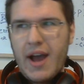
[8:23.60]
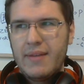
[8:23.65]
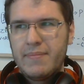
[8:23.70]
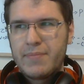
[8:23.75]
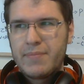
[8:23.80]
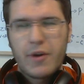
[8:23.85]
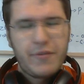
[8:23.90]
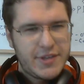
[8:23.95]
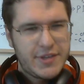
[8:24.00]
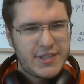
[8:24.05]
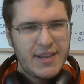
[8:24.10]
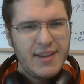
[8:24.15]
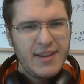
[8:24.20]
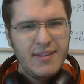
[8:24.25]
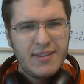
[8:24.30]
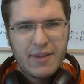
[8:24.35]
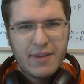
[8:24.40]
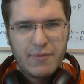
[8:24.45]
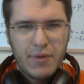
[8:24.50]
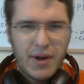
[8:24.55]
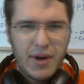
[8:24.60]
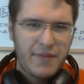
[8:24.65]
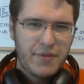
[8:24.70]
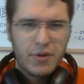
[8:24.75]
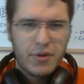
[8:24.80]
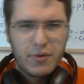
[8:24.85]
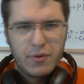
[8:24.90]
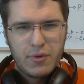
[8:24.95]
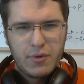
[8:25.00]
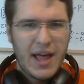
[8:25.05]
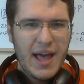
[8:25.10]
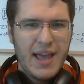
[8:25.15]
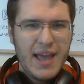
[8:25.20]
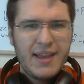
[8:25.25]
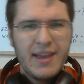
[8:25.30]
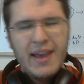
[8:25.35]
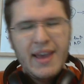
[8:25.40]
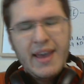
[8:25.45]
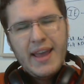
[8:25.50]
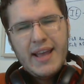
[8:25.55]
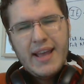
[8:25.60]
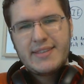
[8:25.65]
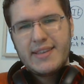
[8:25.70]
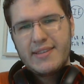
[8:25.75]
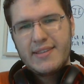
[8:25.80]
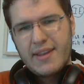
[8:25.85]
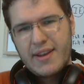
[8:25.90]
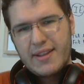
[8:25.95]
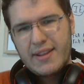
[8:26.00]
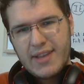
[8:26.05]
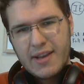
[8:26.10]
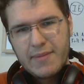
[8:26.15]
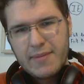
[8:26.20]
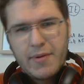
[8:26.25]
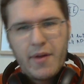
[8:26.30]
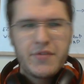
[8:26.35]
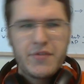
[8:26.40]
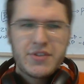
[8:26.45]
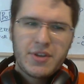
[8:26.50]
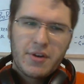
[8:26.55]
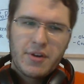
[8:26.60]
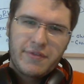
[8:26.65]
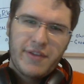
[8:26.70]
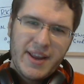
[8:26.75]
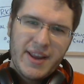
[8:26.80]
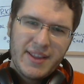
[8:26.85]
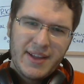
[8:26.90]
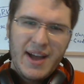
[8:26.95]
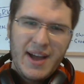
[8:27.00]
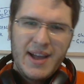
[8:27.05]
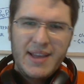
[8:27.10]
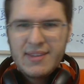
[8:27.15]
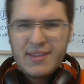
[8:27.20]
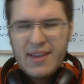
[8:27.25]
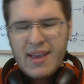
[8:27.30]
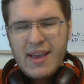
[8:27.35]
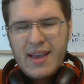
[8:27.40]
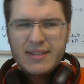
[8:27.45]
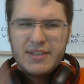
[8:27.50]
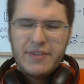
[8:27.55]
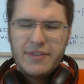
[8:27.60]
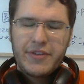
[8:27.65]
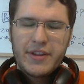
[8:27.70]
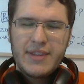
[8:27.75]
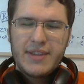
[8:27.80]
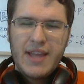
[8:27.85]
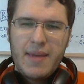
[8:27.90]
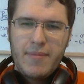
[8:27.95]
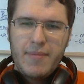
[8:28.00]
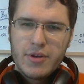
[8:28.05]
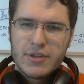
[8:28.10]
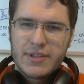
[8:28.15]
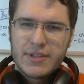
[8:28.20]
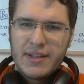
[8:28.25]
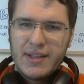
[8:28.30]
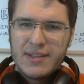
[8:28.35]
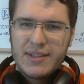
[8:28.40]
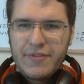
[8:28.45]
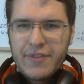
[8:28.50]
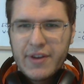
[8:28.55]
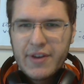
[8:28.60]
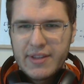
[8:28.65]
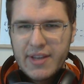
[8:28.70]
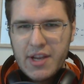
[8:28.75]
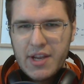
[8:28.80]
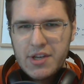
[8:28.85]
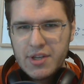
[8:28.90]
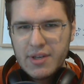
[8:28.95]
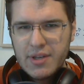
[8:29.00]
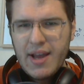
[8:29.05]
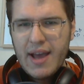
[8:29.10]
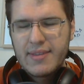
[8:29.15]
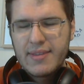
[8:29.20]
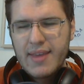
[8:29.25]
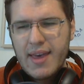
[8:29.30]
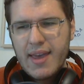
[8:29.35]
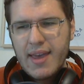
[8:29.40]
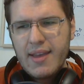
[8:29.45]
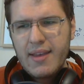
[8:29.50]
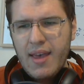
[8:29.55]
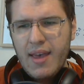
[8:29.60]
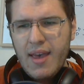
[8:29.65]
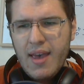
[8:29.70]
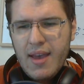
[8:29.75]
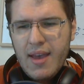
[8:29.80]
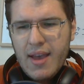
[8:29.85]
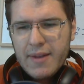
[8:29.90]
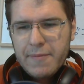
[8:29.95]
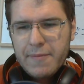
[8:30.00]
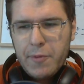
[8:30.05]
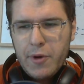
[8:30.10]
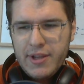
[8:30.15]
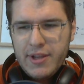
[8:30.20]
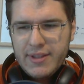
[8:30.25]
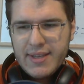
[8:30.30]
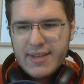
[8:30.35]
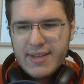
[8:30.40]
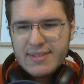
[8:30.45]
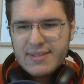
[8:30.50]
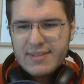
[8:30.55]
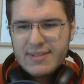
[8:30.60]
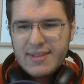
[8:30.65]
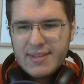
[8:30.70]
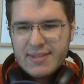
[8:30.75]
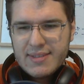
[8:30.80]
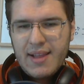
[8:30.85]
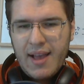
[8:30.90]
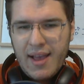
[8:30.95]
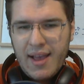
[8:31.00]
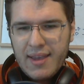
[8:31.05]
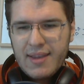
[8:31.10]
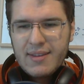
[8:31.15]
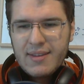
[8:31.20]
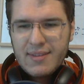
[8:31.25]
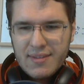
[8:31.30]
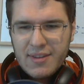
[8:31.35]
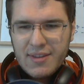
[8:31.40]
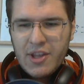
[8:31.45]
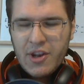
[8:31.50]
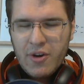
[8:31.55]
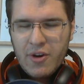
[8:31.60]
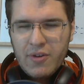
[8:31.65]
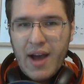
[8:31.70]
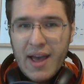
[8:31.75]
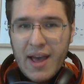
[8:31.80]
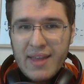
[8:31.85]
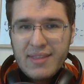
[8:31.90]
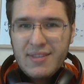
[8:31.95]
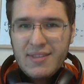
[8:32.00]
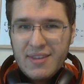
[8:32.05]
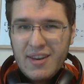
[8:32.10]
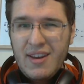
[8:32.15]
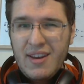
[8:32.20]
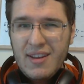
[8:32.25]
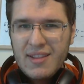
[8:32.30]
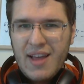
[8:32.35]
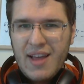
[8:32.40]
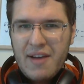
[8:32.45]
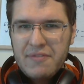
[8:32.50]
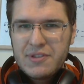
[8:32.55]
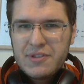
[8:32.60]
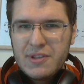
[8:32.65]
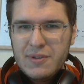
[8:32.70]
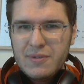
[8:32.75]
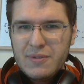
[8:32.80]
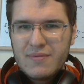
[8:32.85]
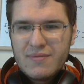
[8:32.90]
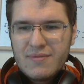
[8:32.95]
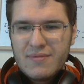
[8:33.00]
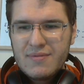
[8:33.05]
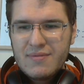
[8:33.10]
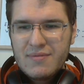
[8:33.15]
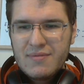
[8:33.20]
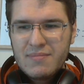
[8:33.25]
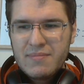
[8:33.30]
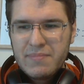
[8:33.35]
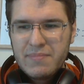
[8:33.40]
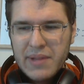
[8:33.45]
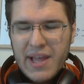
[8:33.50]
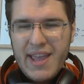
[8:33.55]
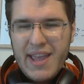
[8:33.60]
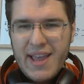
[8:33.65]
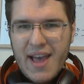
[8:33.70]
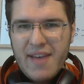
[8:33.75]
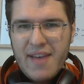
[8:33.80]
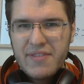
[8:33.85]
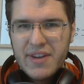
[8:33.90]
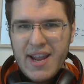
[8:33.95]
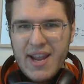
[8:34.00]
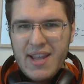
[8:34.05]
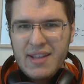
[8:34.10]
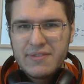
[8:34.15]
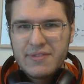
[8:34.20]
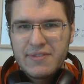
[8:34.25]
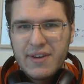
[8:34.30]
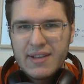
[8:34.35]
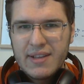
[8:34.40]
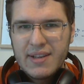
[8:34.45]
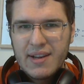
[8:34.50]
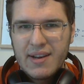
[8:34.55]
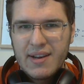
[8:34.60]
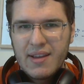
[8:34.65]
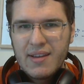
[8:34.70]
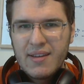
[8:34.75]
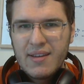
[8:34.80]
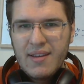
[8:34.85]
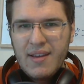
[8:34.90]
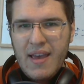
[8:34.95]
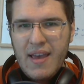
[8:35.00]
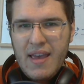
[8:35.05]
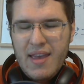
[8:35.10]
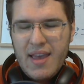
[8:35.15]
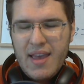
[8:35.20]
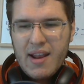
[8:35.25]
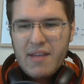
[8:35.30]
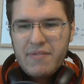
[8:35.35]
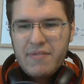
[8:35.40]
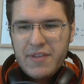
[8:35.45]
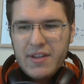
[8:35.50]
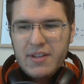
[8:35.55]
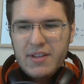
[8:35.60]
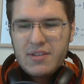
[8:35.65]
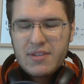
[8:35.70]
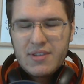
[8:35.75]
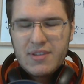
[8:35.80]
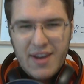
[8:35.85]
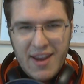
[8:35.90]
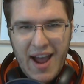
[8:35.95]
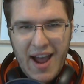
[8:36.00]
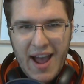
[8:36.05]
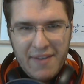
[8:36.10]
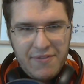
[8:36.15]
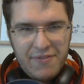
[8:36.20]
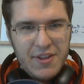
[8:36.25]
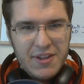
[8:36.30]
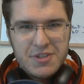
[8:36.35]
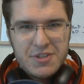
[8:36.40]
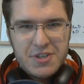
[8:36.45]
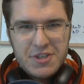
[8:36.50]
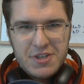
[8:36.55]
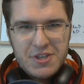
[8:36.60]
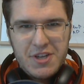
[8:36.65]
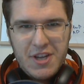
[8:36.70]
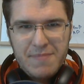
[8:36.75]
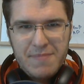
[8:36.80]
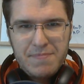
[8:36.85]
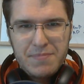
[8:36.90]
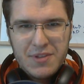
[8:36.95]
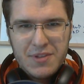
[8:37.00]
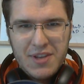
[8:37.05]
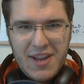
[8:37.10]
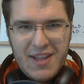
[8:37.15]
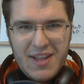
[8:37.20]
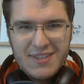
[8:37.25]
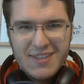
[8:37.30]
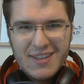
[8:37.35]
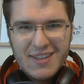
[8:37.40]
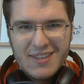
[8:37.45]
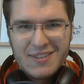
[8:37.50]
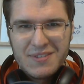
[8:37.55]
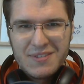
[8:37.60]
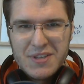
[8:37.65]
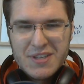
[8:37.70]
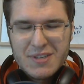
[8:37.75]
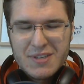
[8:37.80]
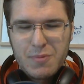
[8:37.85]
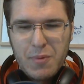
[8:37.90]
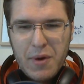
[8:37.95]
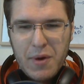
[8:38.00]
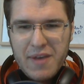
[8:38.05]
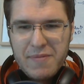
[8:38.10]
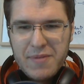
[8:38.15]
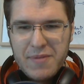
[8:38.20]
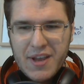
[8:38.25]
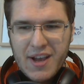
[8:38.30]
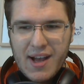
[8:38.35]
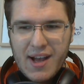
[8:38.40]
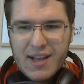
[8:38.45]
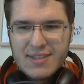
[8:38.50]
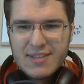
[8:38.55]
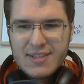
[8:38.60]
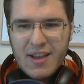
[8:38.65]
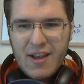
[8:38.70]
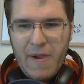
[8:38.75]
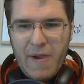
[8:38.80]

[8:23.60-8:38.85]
Prophecy, like whatever you like. It's either Indigo Prophecy or Fahrenheit, different name used in a different region, I think. And the point is, it's like, I'd really love to play Heavy Rain finally. And I feel cheap treated this way because,